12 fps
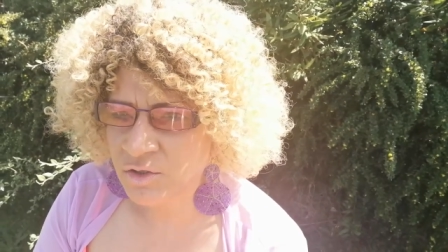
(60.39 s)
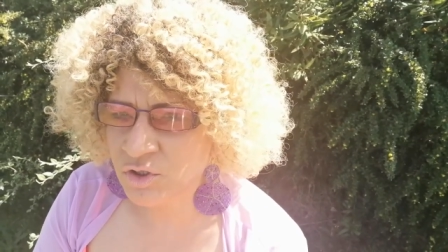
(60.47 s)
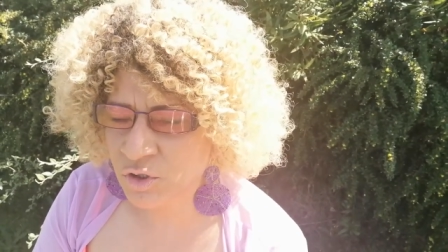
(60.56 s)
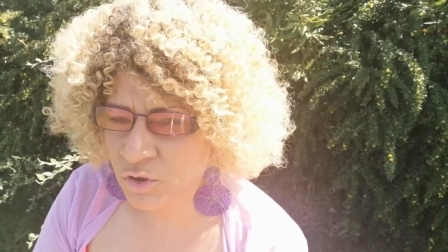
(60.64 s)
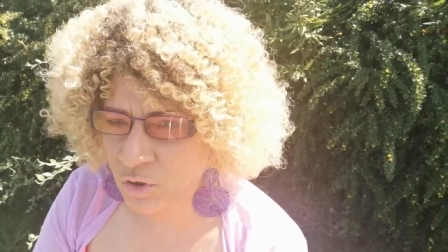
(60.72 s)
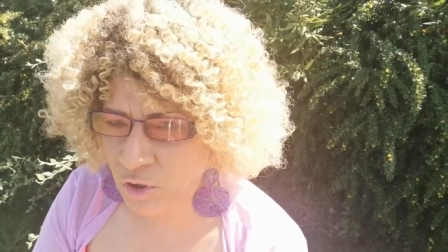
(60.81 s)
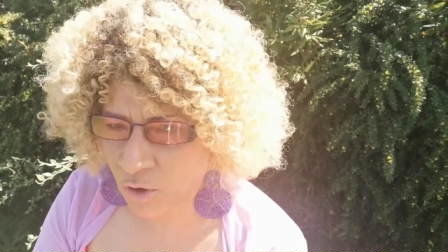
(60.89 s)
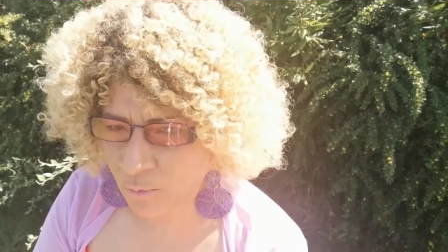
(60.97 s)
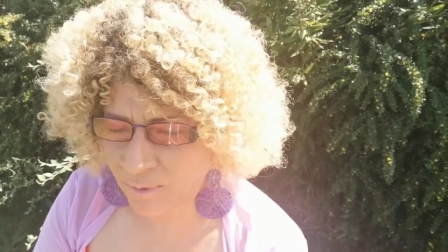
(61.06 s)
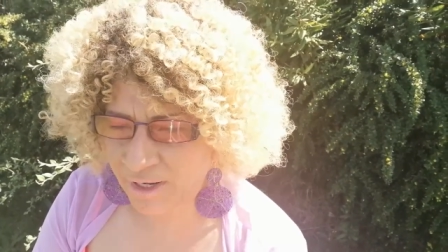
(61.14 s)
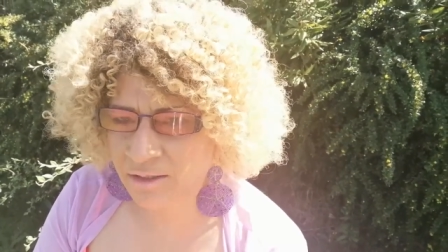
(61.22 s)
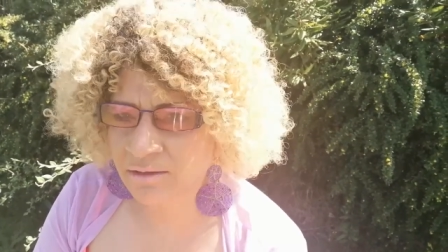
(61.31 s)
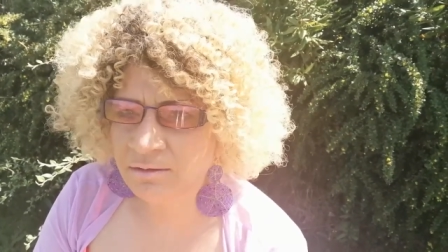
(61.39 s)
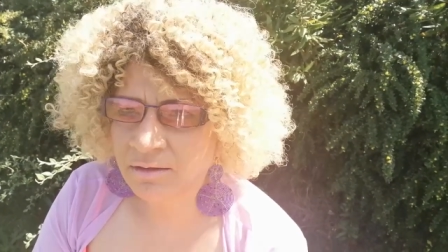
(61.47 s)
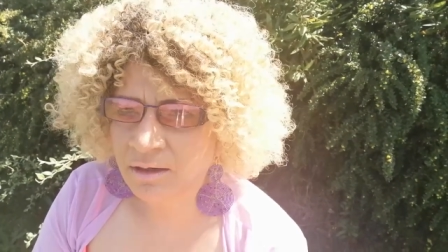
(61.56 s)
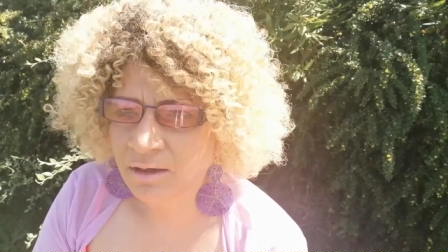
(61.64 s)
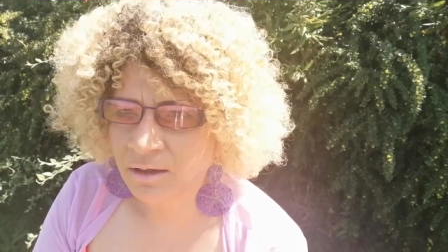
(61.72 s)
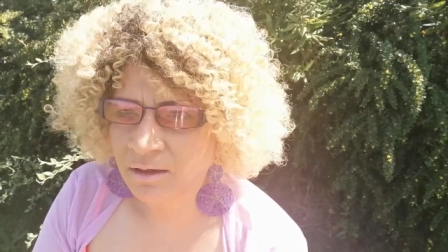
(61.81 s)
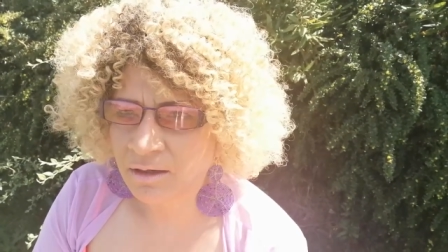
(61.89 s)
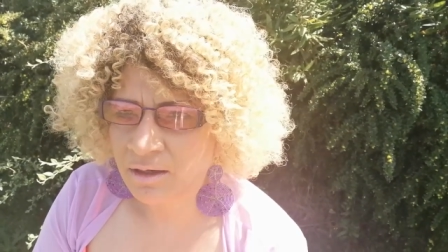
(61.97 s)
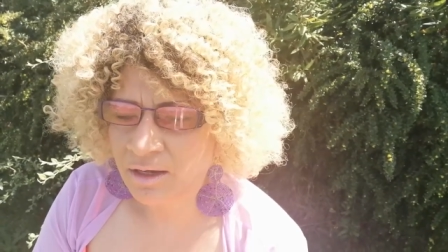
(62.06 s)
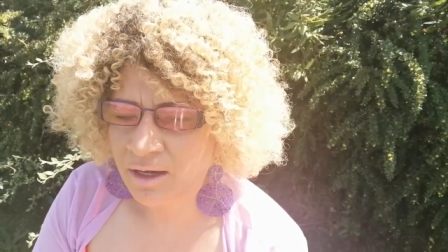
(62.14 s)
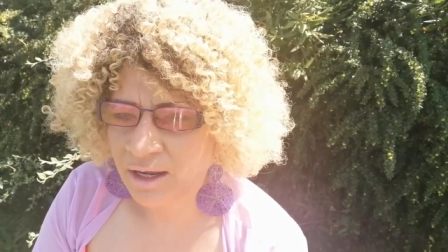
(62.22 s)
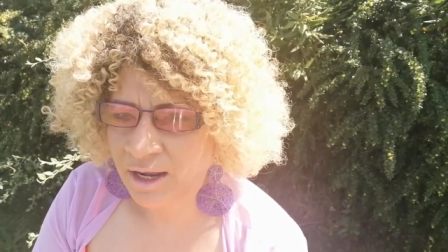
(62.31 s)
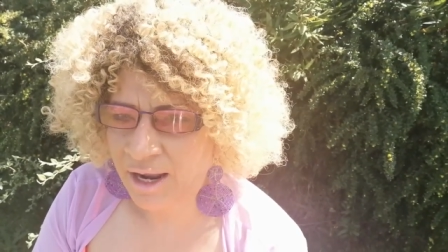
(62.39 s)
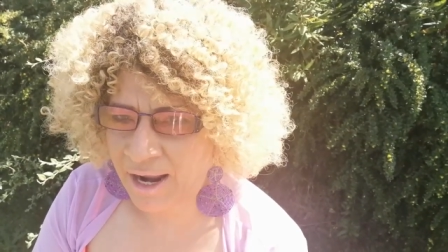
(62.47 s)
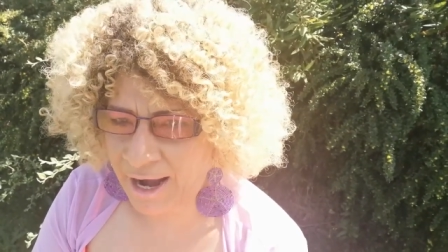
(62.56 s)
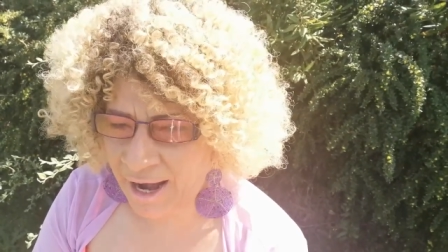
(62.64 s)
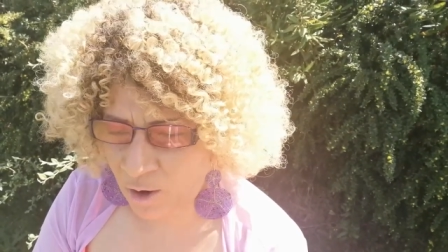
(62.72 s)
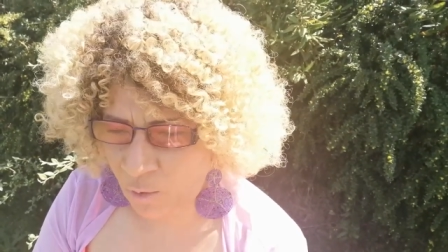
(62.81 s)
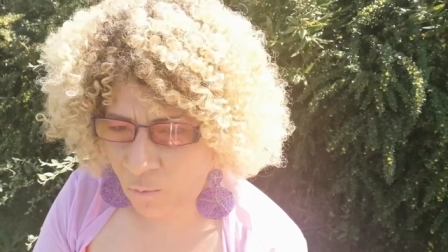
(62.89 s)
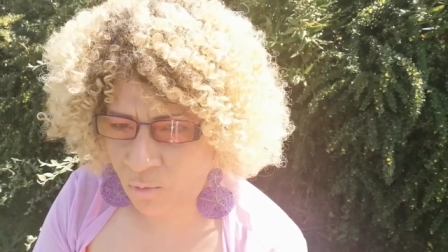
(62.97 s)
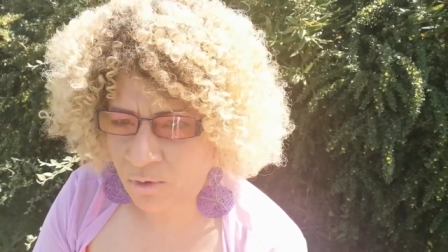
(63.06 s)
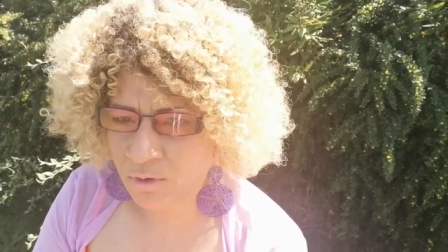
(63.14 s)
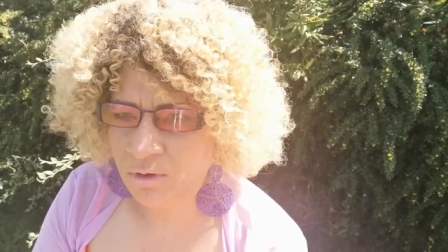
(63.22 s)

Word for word: to knowing how.